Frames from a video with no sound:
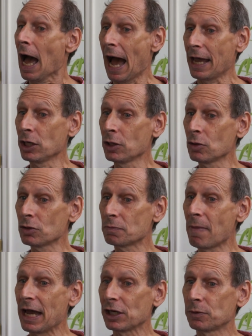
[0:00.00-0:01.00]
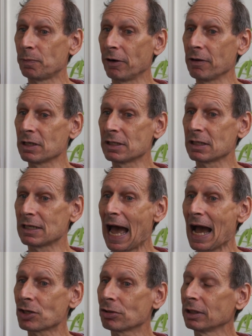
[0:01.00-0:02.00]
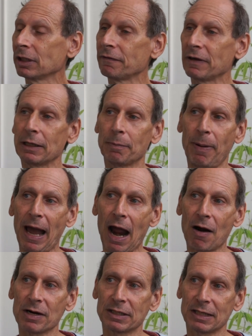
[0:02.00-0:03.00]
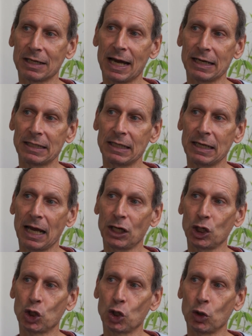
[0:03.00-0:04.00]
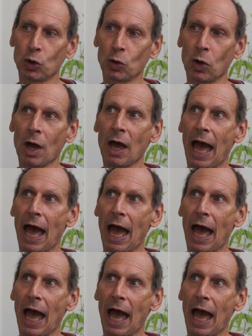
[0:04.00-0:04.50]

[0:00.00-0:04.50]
I used my experiences actually living in Paris in 1982